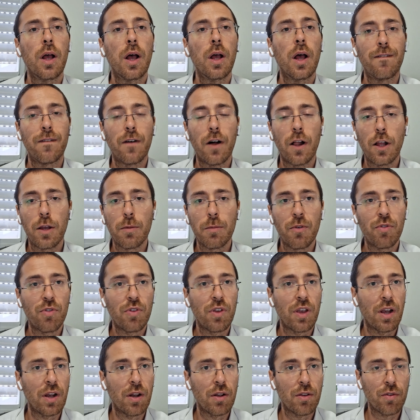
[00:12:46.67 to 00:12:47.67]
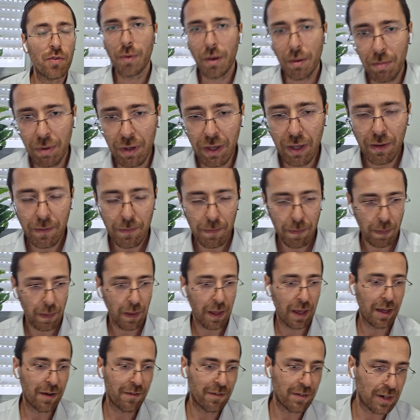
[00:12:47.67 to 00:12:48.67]
volume of sales, maybe
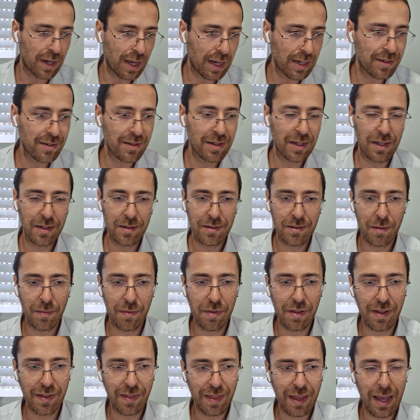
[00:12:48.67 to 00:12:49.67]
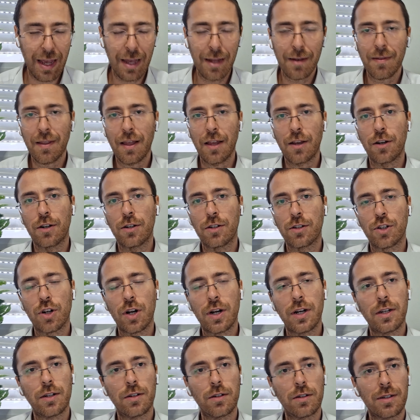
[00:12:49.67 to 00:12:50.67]
ahead of an exit, something like that you're
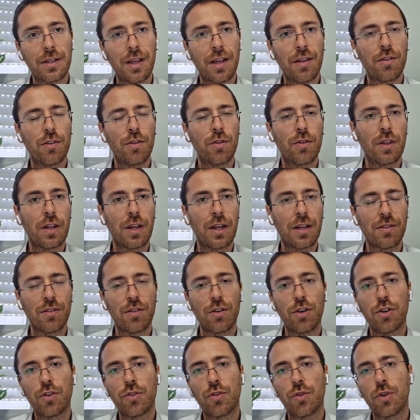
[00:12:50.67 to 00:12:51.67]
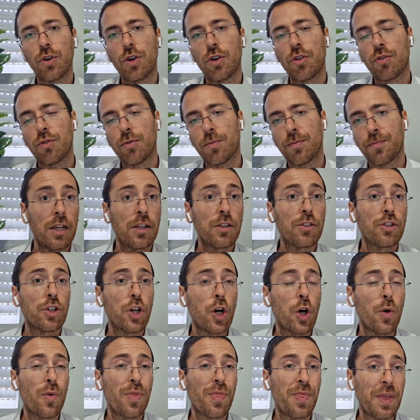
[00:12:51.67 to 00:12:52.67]
trying to get to in the next year or 2 years.
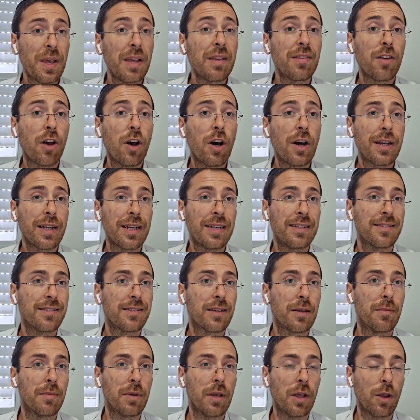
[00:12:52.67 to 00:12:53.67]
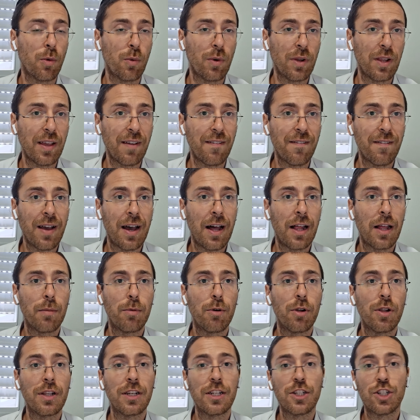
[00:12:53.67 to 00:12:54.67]
So this audience can be really
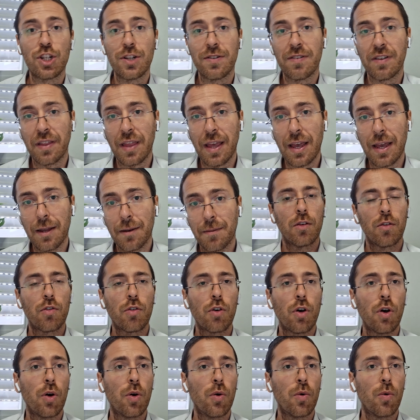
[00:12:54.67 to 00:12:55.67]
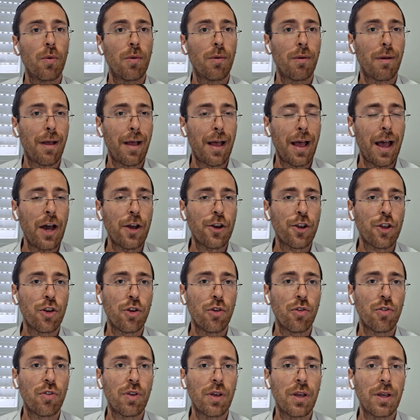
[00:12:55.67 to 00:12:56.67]
valuable in achieving that. So how to
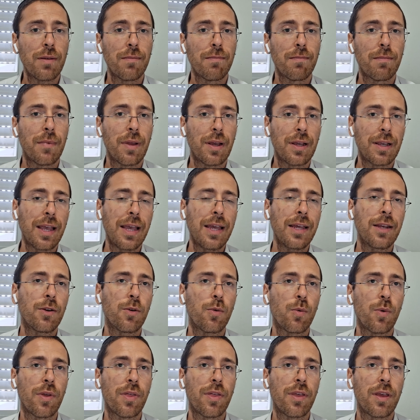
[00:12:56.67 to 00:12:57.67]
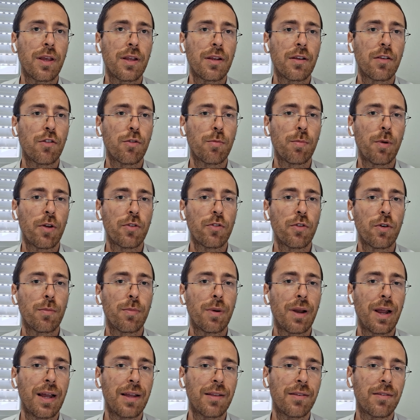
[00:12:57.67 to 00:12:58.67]
use it? Again, within sponsored
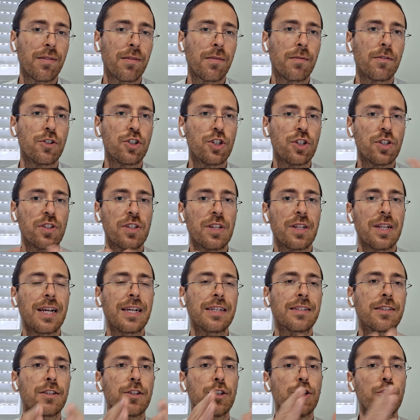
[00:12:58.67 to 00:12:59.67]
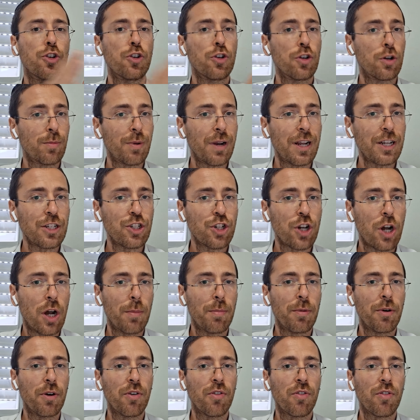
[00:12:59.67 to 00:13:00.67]
brands, just select new to brand
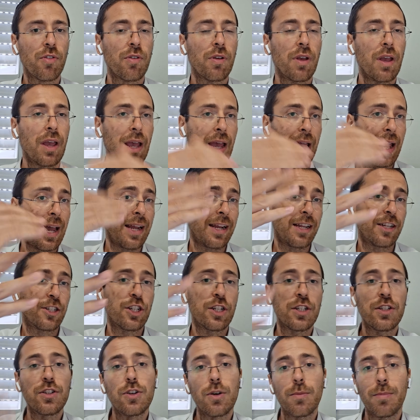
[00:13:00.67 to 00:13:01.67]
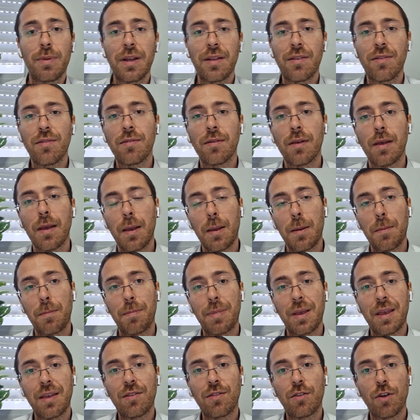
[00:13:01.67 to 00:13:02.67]
shoppers and adjust your bids
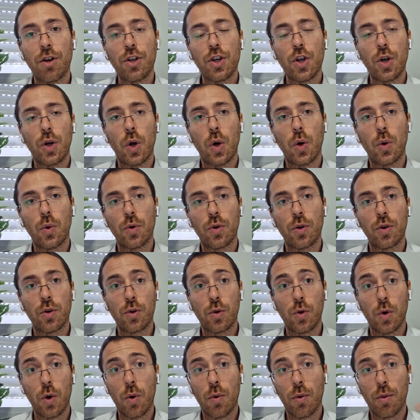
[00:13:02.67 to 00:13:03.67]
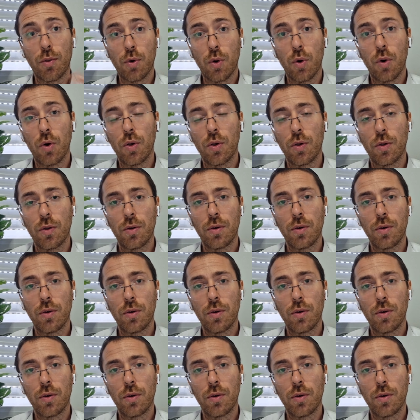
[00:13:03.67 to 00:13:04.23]
based on your own growth goal.